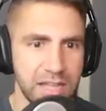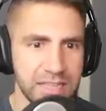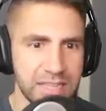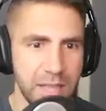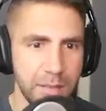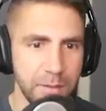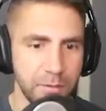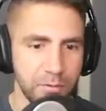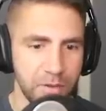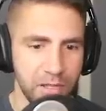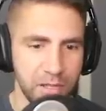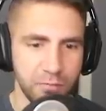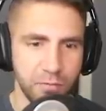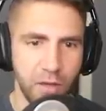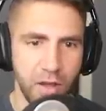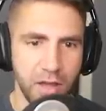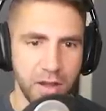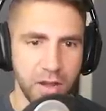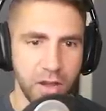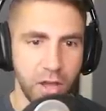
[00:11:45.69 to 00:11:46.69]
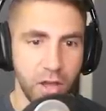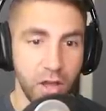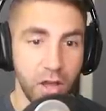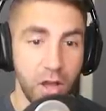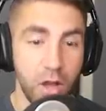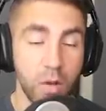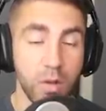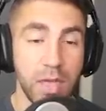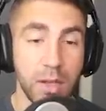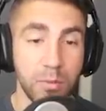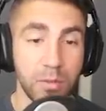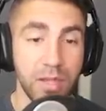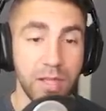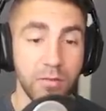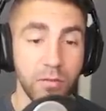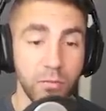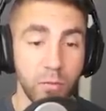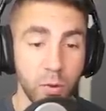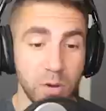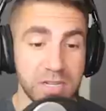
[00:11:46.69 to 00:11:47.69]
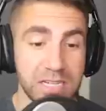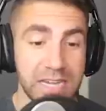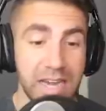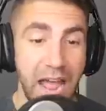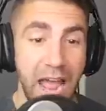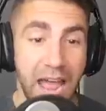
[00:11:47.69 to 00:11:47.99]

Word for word: That'd be really fun. Okay, we're level 14.